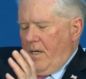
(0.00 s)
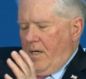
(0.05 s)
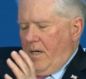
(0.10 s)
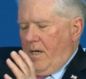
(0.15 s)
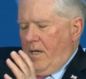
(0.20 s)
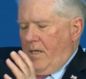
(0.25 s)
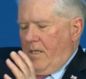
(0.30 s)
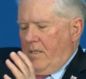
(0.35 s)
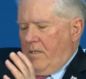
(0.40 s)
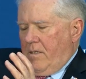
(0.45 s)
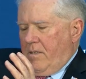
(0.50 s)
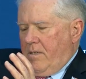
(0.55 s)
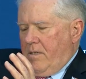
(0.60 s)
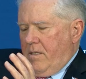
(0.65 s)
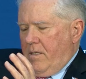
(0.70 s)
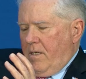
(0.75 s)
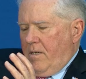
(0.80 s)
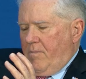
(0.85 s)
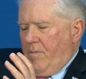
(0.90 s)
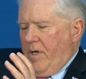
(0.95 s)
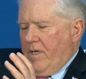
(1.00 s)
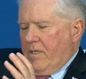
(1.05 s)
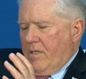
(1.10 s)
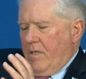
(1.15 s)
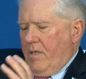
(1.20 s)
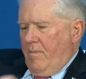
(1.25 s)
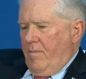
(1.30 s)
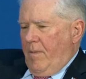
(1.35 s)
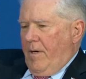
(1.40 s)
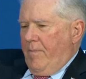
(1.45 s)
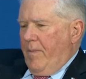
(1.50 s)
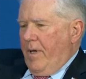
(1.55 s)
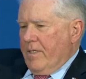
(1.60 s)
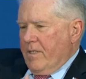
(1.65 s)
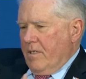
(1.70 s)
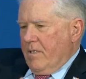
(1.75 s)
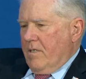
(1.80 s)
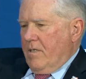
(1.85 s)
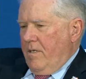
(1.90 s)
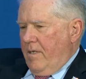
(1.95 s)
And basically my
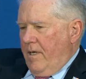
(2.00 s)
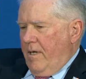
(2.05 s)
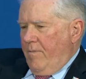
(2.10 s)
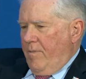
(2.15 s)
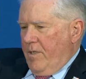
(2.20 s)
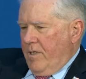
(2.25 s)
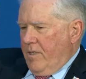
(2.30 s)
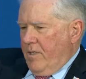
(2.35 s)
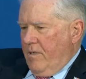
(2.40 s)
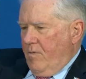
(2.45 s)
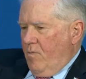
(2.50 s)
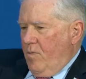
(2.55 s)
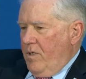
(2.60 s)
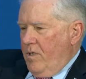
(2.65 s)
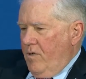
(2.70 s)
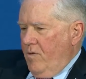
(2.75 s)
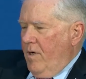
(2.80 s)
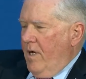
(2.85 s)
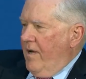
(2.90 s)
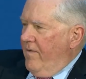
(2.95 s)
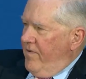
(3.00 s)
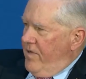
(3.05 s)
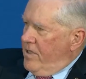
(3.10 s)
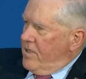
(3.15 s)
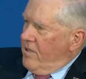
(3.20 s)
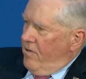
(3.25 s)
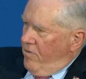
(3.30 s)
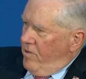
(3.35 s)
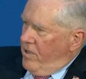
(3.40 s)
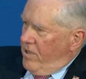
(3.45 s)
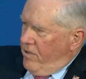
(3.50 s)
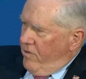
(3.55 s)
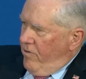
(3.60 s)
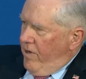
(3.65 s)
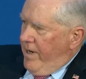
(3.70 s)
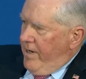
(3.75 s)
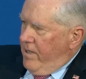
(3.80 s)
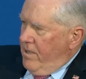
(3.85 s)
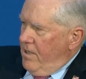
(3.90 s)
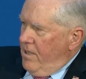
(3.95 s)
message to them is that we do have a serious
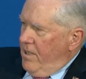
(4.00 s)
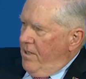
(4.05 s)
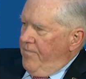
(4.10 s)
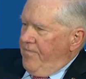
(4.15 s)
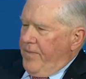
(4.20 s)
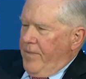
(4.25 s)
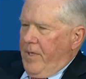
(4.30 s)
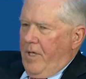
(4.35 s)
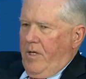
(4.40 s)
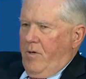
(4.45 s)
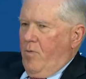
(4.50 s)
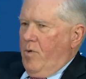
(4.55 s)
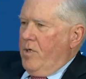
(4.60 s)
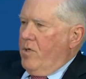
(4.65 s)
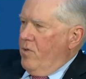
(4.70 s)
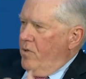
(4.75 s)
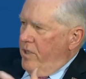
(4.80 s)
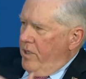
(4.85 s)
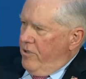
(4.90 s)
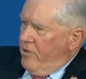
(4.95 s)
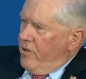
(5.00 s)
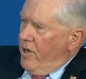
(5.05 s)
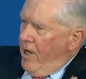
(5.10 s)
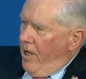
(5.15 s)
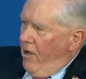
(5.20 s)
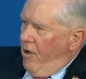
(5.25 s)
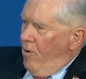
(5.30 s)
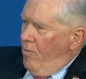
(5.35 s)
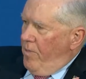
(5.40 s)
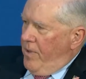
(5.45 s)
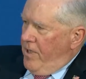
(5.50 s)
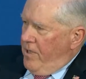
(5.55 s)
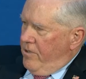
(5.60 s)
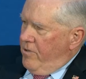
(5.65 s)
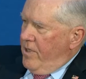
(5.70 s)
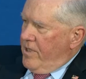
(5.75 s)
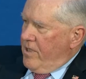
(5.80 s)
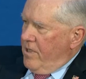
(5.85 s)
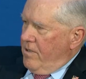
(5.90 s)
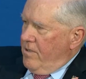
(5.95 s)
threat, and we do need your help in
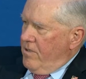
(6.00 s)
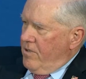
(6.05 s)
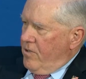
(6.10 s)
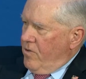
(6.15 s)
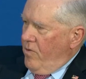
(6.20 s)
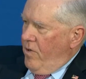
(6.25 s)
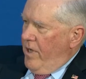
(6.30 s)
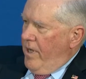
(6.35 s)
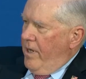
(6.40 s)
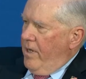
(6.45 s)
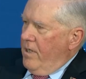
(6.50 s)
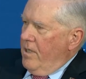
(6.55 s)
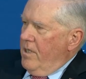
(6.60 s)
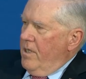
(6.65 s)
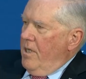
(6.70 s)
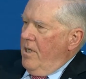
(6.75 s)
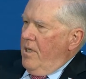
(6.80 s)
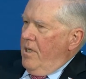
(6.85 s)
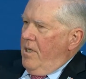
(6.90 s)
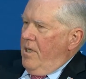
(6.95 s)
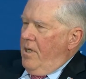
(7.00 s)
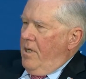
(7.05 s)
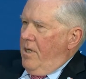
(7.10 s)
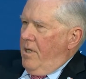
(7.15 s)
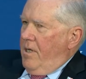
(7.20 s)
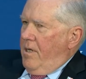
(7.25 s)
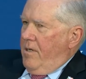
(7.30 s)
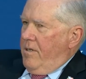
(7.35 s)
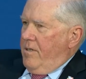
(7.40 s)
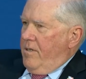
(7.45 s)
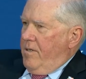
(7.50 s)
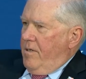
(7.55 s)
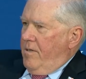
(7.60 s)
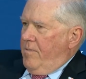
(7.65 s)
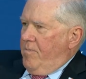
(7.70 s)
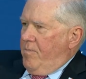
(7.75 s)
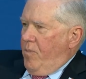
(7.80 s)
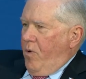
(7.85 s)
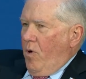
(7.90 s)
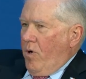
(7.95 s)
addressing this threat. And the
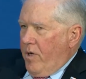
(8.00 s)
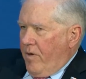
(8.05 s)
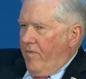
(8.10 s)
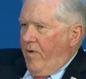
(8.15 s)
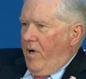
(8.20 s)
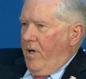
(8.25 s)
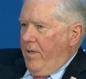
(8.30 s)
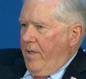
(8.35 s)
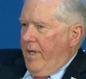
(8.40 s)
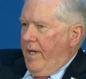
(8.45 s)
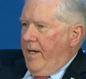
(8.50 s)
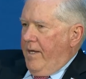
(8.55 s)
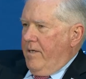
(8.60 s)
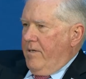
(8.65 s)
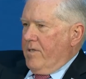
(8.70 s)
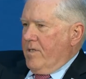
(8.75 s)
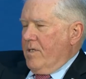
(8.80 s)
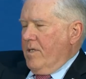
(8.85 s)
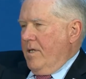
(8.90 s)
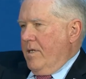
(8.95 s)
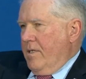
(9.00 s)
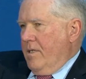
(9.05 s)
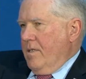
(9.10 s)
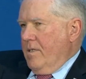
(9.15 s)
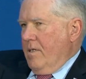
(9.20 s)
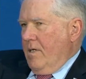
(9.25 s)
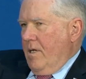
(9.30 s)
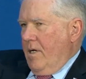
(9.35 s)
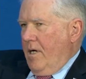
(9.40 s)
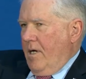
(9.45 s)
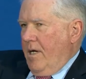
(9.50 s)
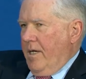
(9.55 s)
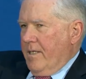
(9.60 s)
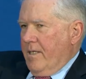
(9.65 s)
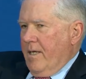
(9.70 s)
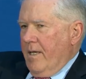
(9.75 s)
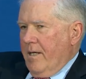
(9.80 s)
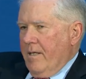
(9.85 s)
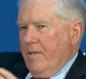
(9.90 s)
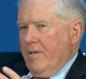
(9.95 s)
point of all that is that at
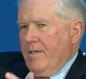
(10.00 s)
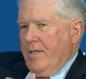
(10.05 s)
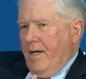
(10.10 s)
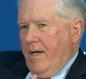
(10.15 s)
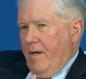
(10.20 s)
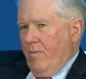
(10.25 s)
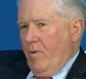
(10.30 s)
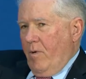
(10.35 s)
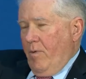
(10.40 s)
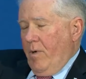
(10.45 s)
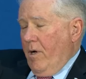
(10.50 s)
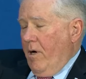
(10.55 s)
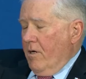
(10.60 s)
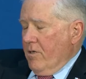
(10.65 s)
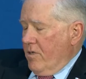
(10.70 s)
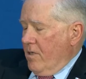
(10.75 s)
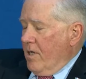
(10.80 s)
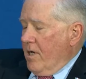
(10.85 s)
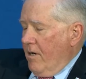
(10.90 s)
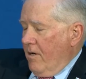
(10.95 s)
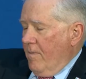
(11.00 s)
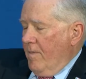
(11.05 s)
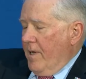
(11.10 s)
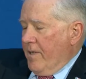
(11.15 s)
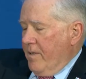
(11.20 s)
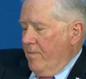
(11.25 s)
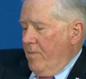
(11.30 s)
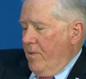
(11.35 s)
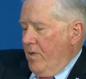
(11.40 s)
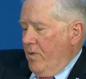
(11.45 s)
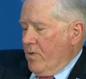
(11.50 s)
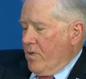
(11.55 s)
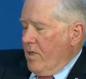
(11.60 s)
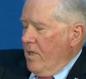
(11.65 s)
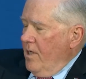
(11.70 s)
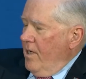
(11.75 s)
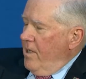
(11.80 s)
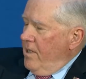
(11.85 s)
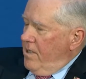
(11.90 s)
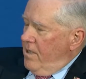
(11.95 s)
the end of the day, what we all should care about the most
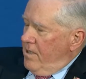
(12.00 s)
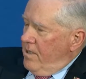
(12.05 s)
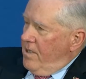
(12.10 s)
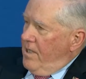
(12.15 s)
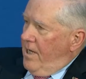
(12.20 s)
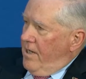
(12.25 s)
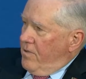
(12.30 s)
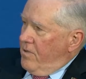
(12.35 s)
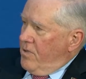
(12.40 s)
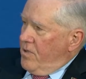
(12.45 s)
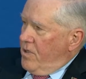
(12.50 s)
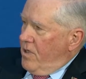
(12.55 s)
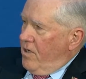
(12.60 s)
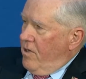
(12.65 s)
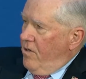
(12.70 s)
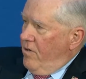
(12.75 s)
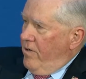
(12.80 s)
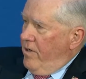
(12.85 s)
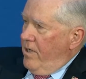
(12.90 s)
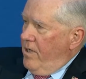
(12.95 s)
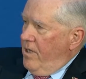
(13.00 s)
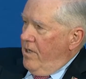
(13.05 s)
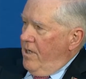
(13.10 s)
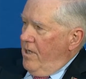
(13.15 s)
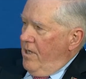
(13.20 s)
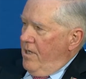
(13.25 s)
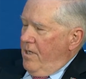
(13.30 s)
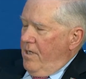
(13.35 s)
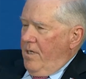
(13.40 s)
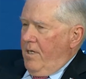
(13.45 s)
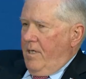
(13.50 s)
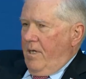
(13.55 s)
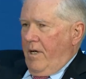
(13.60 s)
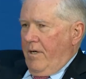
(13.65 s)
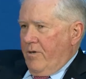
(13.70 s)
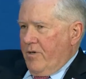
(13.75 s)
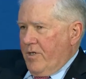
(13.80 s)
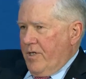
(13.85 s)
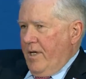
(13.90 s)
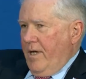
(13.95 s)
is national security. And I
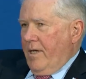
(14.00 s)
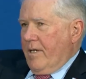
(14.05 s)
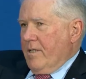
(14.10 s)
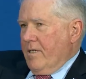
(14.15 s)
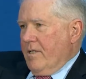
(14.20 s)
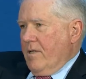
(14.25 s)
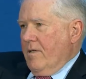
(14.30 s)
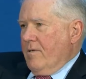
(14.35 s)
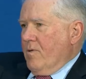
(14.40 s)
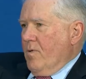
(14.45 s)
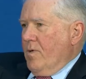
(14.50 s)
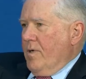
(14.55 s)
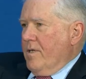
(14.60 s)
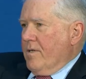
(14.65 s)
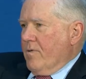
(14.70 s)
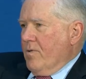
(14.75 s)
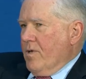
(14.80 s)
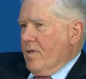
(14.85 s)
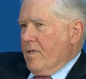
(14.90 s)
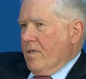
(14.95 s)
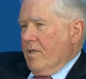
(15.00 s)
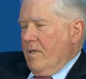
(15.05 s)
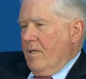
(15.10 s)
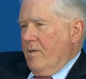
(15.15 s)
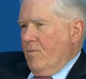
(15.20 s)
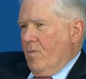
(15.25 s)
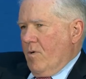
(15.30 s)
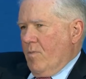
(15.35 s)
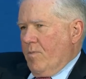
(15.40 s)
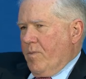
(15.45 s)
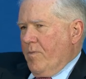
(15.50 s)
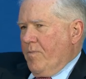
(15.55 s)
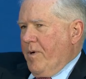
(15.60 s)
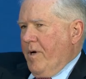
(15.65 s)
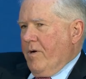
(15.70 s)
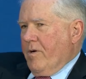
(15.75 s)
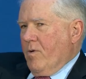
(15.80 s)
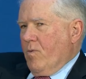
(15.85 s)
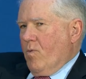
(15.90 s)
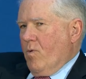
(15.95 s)
understand constituent interest, and we're
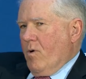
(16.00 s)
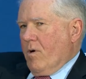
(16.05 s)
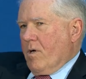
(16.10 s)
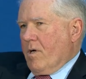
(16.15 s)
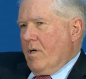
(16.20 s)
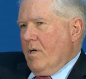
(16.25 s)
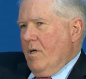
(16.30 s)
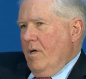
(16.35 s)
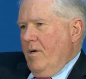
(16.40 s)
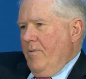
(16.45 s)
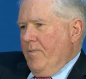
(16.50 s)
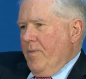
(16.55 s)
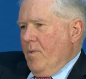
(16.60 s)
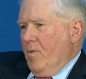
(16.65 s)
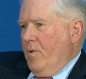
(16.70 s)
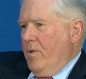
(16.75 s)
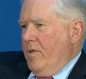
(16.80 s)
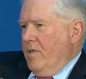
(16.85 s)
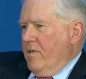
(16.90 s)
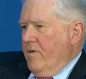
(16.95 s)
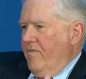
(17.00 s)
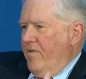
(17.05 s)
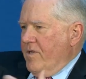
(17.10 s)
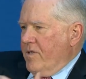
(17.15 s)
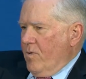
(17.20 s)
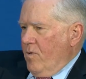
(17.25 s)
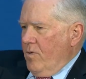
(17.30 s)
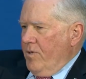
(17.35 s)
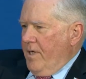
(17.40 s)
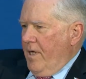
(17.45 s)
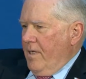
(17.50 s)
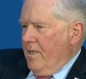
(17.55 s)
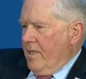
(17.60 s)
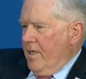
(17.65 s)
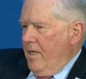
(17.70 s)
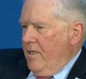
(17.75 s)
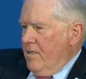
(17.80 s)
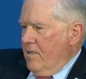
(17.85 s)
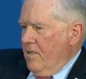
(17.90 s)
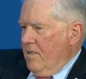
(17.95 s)
prepared to work with individual
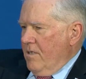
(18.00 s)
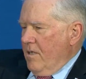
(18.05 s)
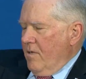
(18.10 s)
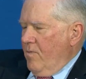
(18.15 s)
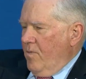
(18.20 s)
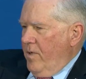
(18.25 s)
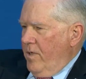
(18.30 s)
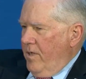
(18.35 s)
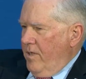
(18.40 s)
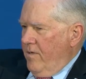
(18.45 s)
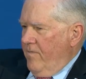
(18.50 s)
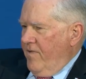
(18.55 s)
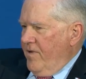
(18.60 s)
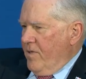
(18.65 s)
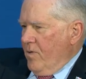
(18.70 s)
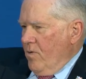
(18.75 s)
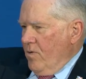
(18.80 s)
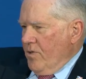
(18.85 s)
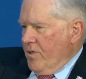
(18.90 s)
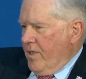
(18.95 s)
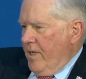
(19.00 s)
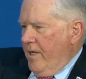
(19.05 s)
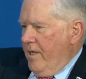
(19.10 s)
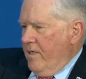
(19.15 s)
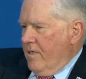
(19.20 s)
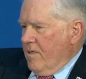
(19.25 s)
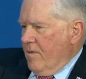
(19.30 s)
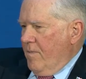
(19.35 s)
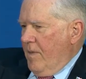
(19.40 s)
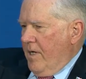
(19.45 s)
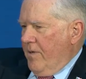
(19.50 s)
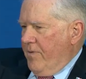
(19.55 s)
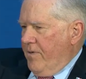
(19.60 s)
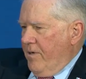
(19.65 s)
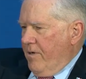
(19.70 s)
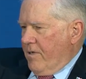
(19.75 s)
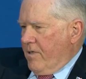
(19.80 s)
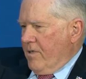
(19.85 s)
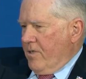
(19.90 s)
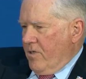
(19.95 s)
delegations and with individual states about
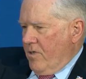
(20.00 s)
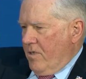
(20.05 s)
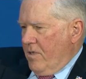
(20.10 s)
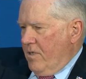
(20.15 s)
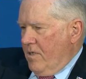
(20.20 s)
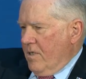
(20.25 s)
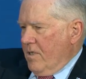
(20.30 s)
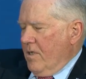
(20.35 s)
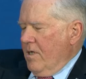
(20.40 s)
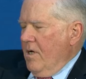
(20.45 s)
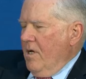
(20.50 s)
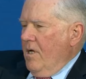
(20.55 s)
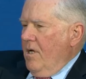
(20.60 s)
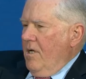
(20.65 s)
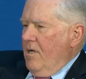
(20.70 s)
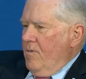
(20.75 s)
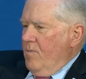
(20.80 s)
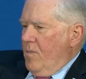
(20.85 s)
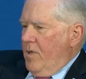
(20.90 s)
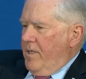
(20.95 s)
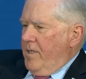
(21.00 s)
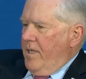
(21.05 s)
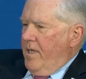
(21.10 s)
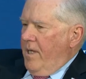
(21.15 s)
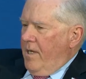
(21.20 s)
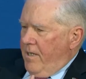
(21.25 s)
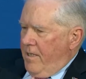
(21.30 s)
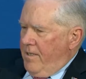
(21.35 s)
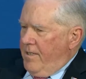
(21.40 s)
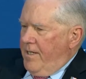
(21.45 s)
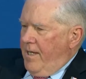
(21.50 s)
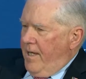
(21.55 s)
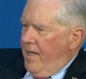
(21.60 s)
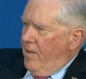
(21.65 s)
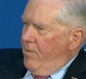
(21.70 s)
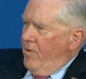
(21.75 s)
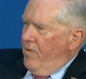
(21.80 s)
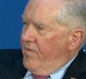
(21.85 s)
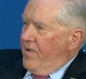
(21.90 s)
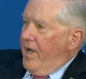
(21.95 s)
their concerns. But at the end of the
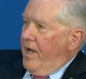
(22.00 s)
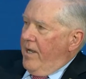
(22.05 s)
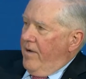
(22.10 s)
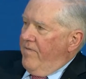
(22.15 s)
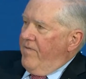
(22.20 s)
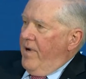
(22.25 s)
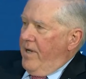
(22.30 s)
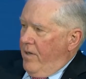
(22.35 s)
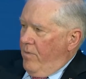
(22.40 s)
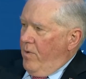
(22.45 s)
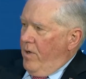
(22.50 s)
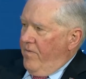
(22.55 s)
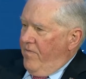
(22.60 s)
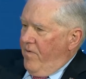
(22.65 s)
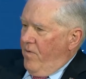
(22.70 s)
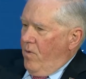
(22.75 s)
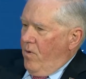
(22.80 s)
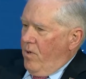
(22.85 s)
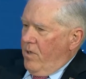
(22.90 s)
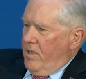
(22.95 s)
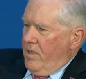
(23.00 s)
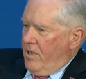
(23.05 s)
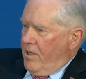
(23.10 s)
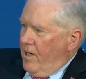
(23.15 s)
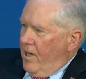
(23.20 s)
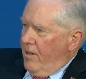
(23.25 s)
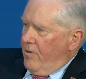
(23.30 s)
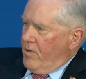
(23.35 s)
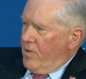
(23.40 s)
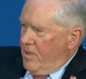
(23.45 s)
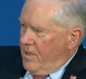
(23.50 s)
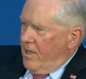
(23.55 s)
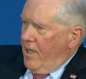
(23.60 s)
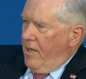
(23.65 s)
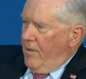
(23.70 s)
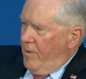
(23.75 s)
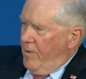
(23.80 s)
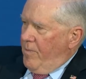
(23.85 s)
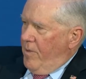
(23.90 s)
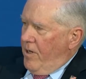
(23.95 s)
day, we've got to find a way forward, and the Congress has got
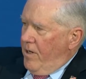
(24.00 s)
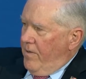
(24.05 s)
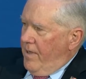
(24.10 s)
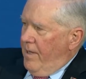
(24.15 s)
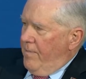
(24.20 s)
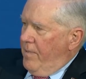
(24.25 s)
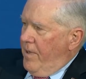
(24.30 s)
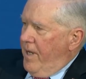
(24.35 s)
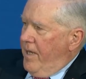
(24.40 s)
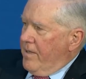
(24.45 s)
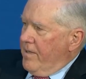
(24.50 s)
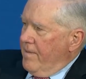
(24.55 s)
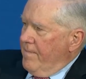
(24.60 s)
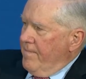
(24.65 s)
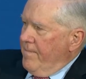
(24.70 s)
to be part of that path.